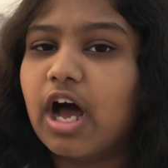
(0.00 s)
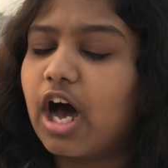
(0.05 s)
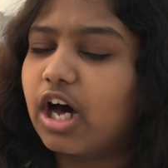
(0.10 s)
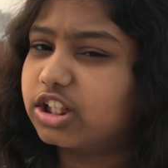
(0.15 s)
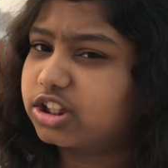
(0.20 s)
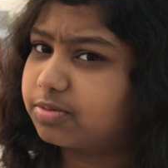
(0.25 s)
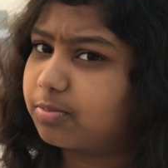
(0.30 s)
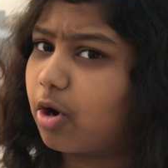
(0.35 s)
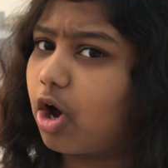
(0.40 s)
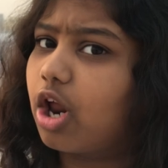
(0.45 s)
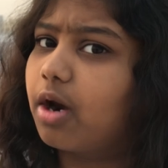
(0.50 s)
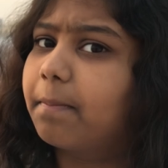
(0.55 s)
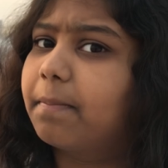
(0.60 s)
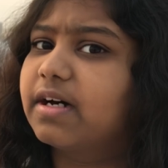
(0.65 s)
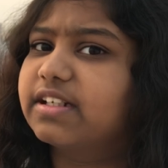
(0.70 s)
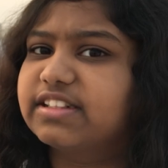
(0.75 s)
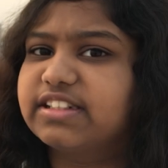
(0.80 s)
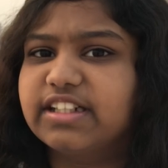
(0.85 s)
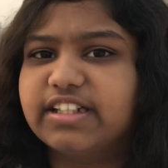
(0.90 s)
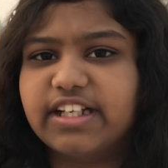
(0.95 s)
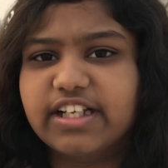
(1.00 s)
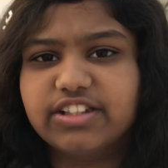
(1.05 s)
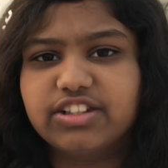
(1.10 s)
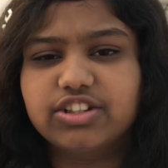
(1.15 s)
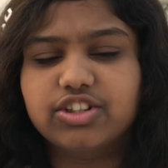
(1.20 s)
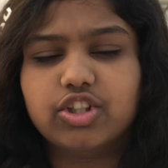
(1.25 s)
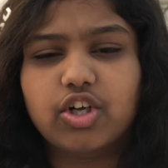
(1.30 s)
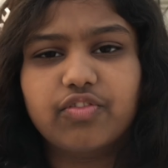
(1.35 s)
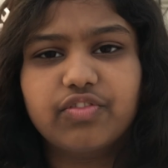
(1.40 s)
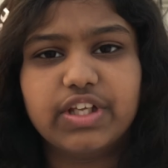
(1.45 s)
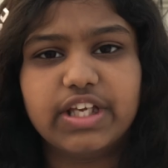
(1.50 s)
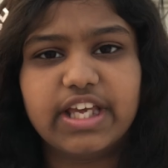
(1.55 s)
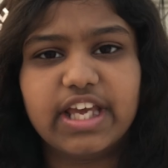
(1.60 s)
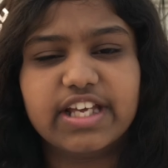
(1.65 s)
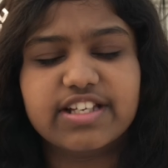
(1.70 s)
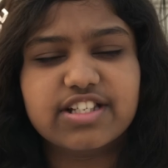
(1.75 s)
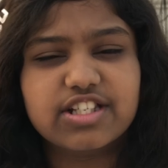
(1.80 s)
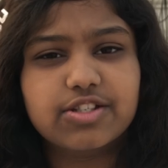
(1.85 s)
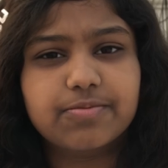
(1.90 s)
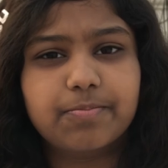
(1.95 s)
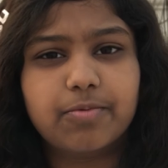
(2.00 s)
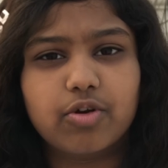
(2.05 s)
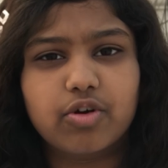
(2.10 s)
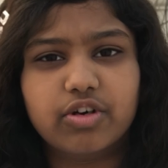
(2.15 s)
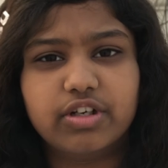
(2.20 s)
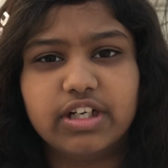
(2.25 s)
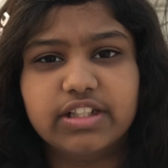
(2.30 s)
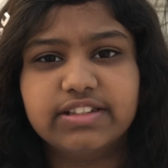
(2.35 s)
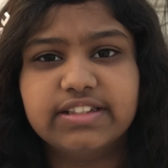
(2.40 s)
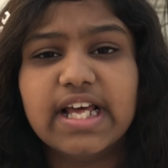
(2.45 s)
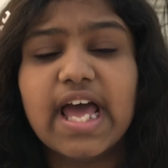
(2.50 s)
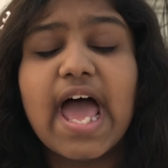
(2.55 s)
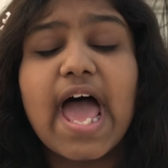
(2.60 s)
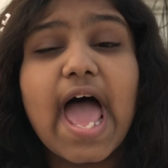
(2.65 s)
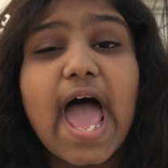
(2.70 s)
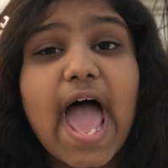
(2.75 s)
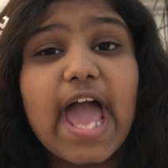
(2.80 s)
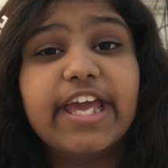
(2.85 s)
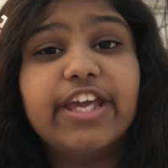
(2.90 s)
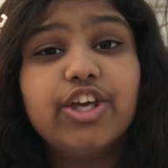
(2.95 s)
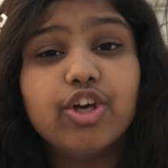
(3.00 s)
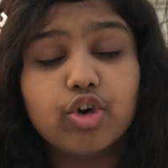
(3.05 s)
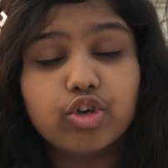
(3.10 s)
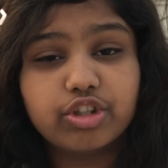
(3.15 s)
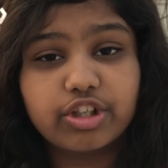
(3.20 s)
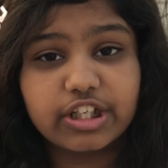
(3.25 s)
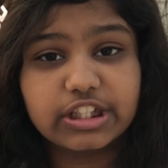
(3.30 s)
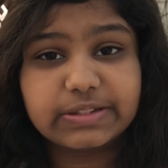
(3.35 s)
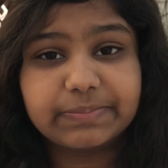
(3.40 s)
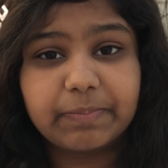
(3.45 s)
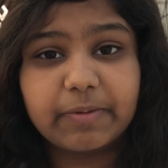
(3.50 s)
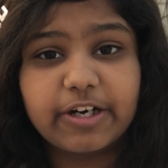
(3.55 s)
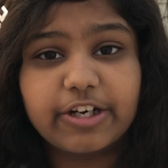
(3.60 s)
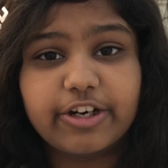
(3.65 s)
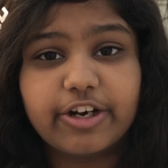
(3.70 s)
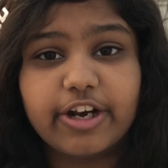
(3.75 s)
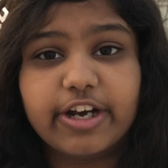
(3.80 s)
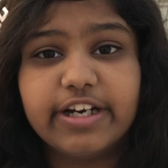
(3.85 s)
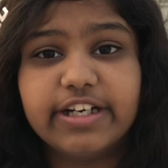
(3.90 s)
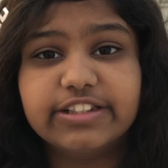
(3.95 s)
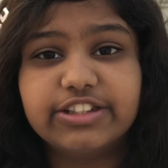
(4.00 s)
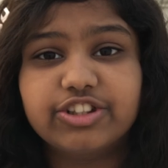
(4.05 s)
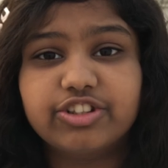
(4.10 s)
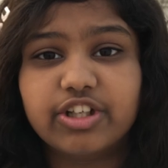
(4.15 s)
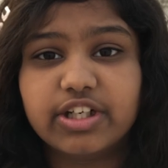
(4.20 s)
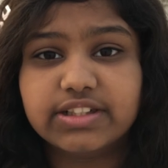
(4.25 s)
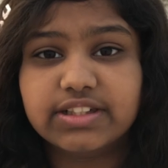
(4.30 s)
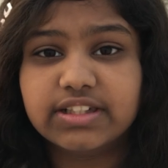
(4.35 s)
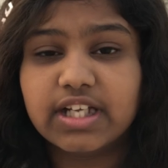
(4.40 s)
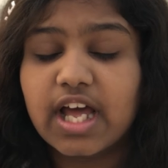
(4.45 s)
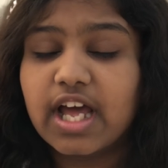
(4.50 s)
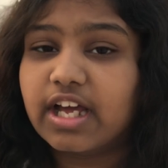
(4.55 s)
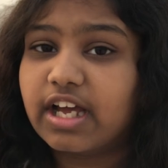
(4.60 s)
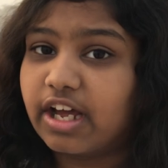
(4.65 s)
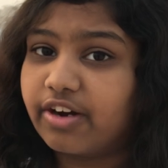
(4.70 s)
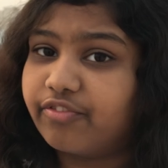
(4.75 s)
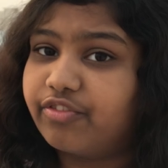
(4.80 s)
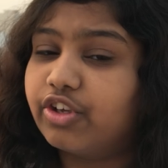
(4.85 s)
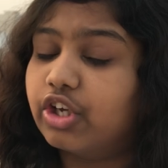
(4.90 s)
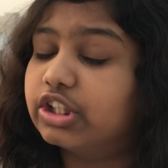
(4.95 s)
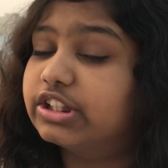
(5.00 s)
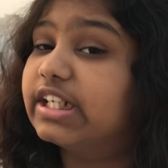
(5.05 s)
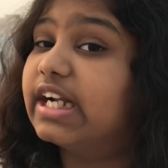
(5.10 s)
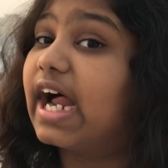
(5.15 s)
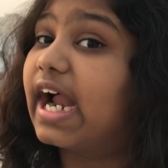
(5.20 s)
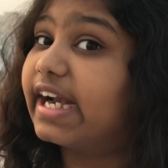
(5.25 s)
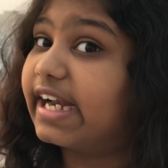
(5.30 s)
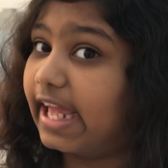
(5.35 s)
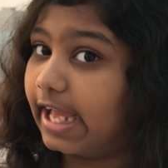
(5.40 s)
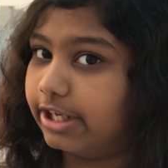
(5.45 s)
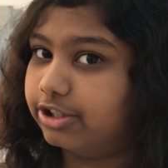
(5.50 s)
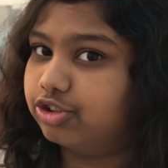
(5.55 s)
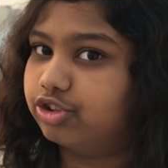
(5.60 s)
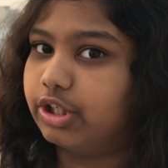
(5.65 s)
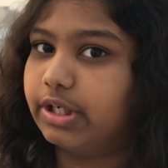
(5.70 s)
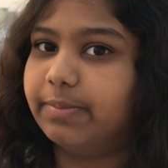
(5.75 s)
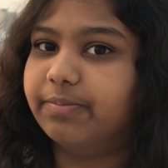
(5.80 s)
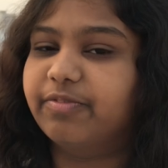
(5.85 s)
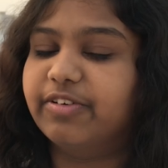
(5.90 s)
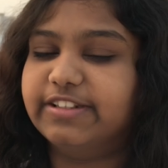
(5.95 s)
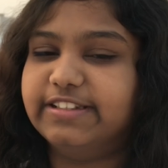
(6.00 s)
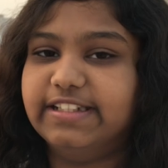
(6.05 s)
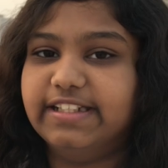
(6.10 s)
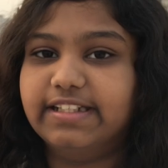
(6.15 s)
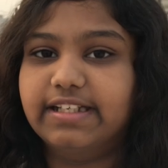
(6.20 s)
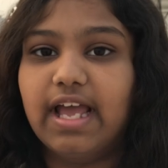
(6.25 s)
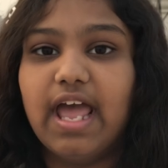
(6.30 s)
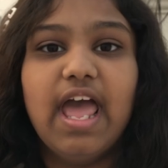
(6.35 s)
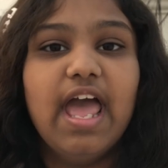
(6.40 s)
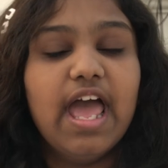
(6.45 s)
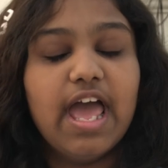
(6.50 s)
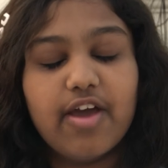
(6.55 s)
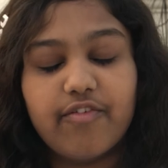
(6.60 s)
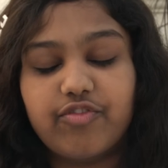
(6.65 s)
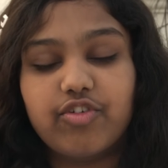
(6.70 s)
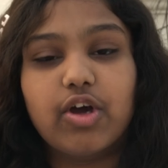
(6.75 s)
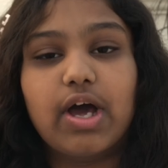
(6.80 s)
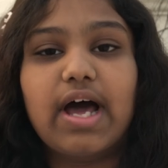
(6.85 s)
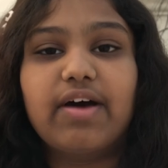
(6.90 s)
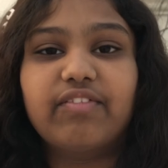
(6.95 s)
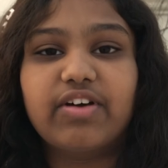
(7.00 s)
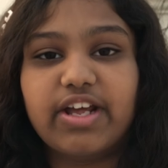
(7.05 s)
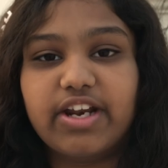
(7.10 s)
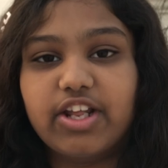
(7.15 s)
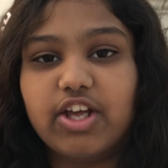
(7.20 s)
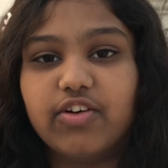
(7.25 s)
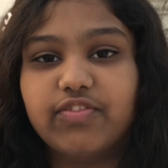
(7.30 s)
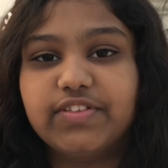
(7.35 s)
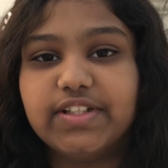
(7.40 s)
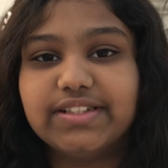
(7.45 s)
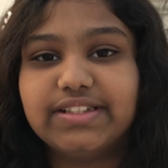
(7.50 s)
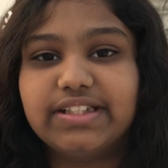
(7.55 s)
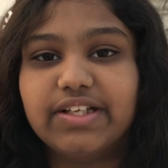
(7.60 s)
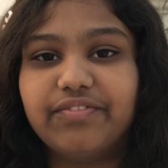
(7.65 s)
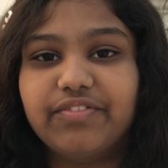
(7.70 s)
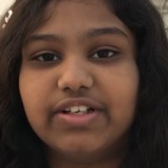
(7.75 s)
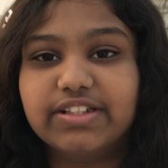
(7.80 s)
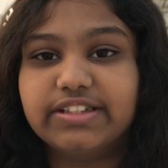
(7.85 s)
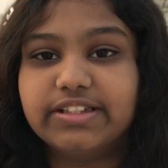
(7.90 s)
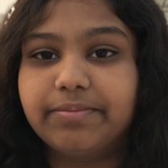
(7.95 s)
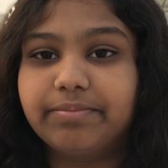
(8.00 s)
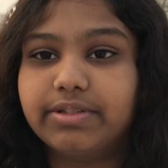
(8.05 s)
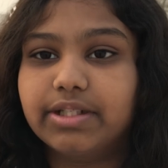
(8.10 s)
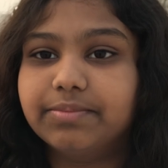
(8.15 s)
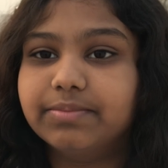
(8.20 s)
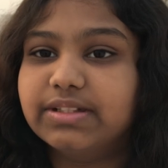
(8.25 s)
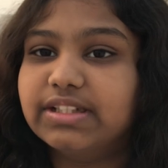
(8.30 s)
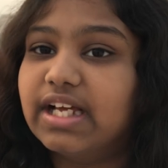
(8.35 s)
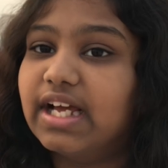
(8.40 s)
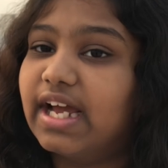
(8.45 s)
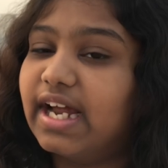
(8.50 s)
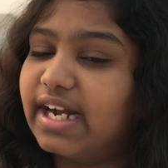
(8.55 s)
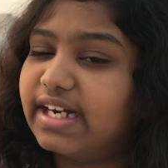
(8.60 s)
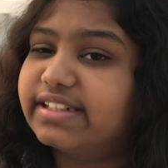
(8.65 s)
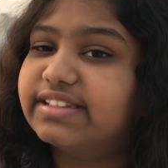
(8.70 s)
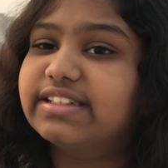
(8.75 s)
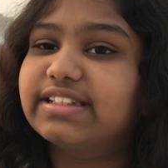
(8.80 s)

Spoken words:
A small percentages of the cases progress acute respiratory distress, confusion and extreme fatigue. If you have any of these severe symptoms, it's